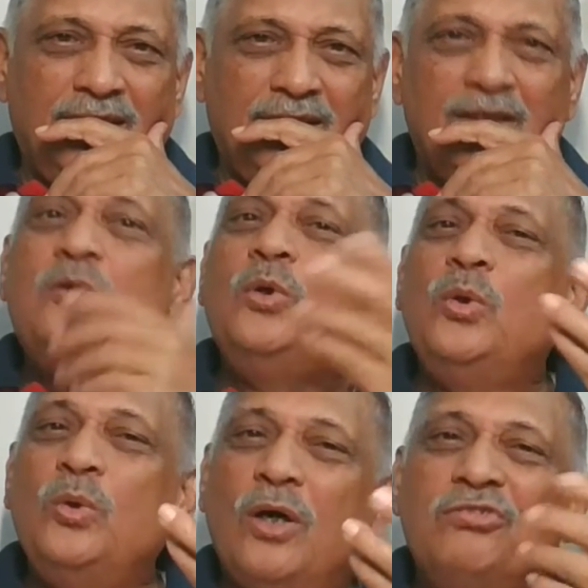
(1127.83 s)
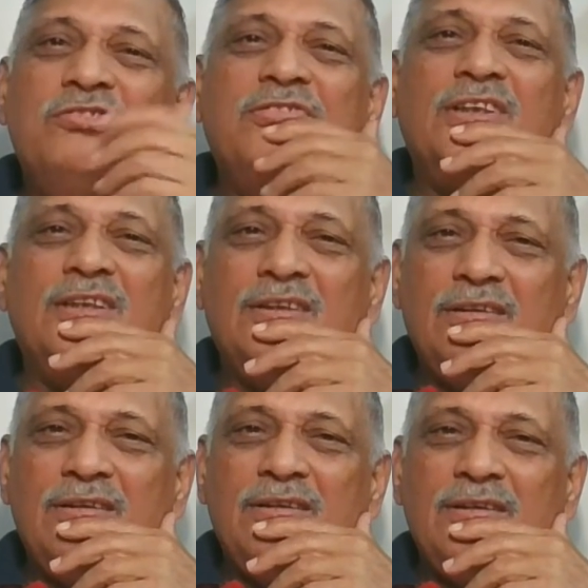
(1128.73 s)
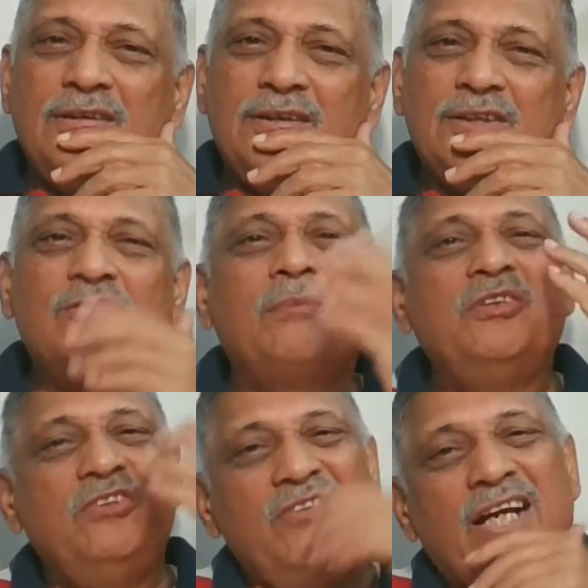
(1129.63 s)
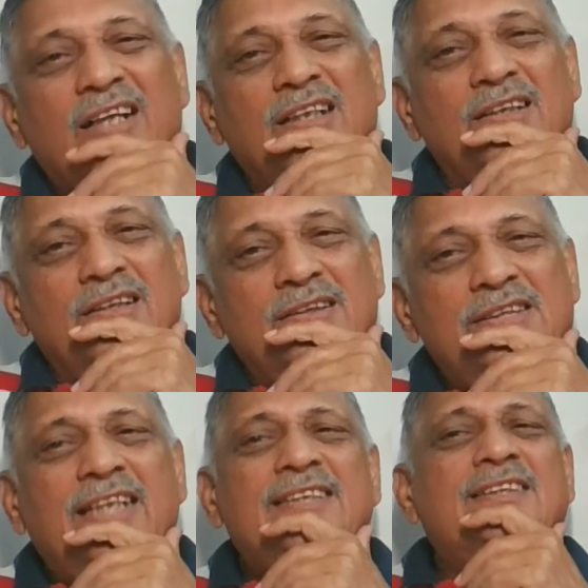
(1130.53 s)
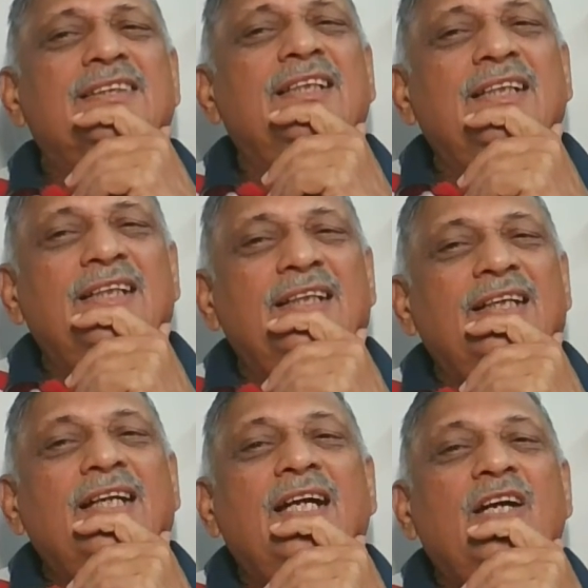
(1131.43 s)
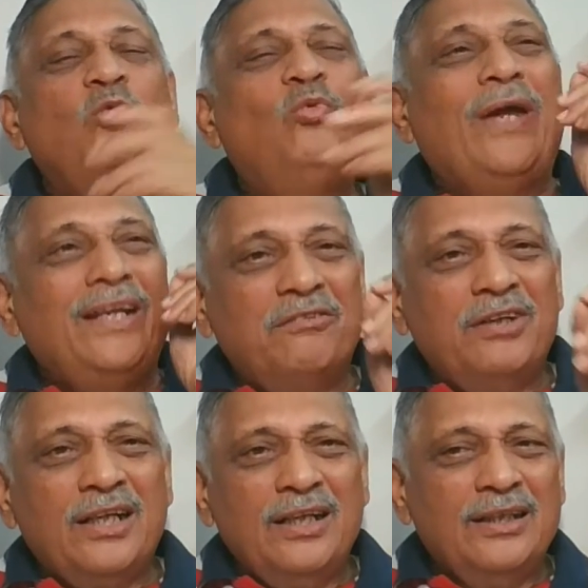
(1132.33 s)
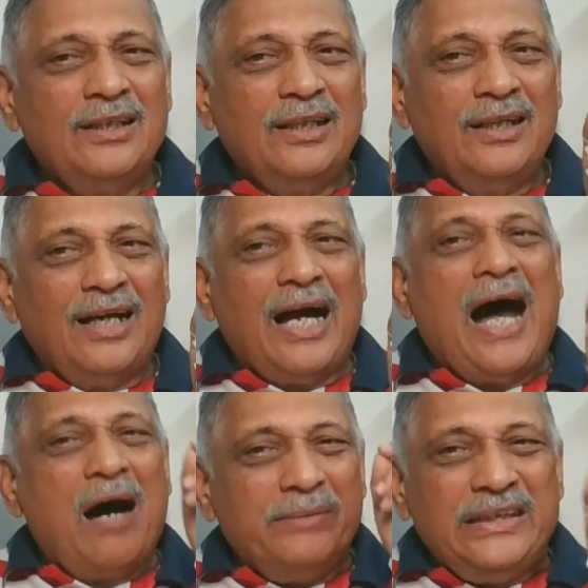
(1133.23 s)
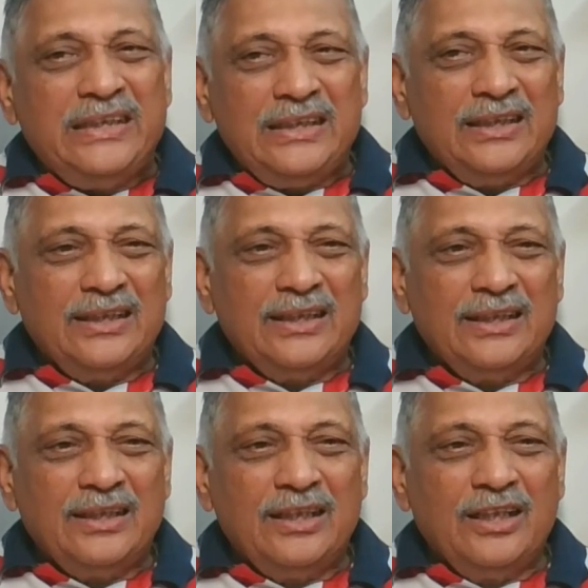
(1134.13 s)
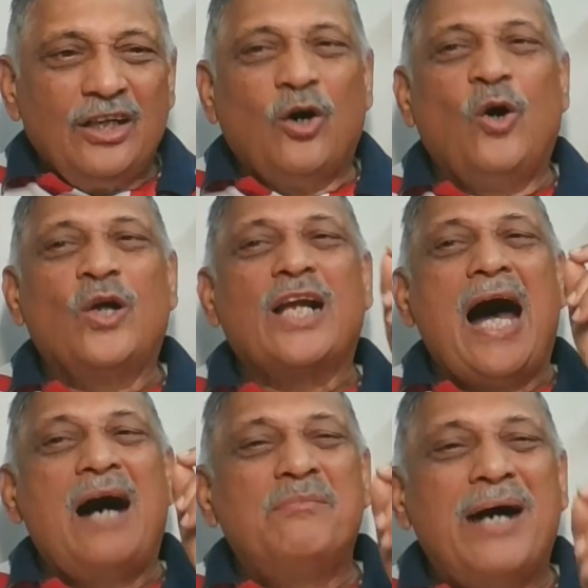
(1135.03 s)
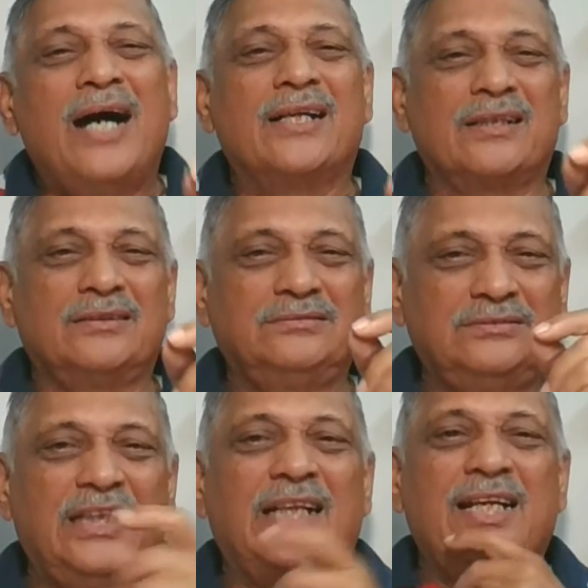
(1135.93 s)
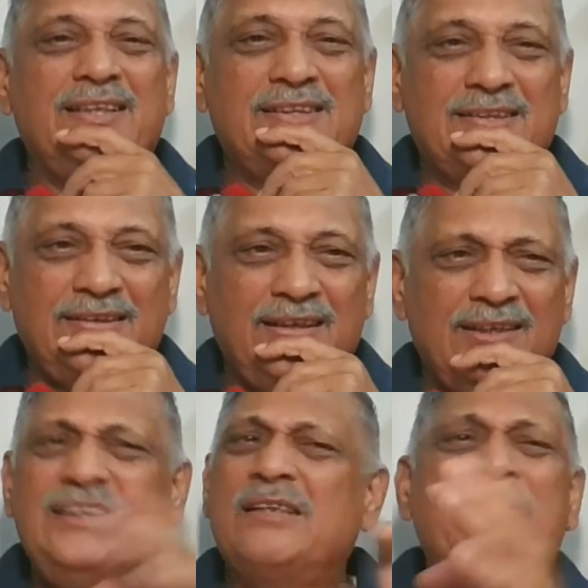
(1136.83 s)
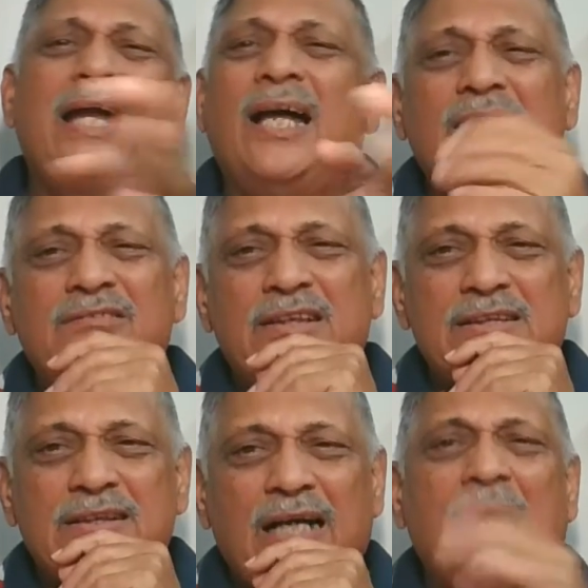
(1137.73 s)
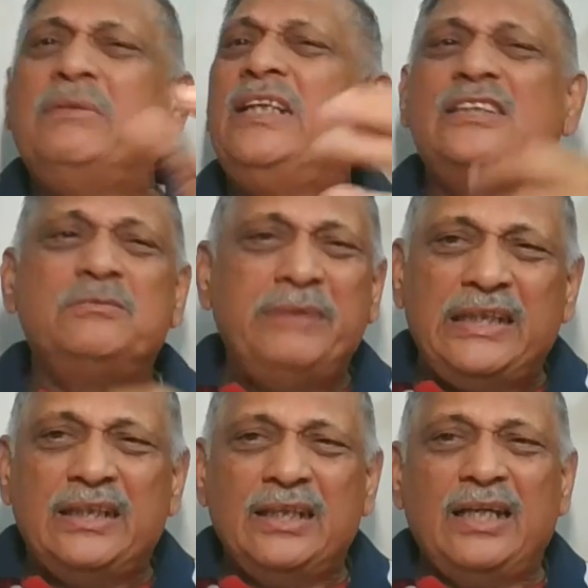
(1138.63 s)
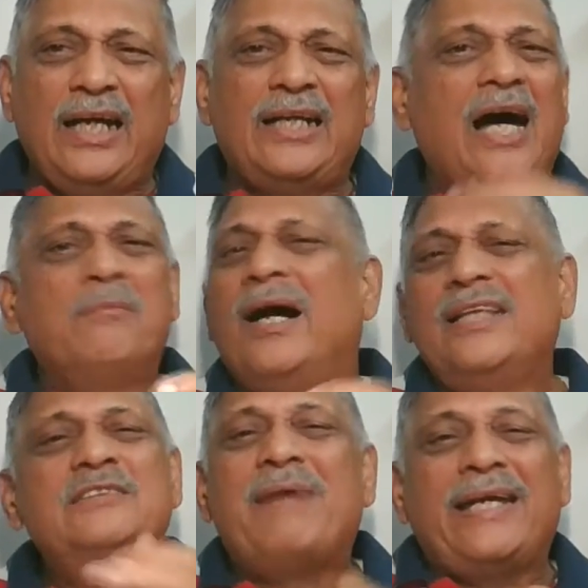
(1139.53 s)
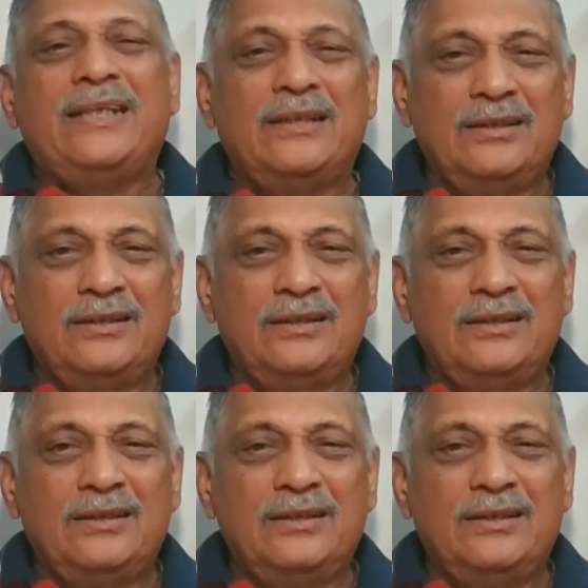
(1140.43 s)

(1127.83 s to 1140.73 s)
the guru of Swami Vivekananda, says whenever Ami or Amar arise, these are Bengali words. Ami is me and Amar is mine.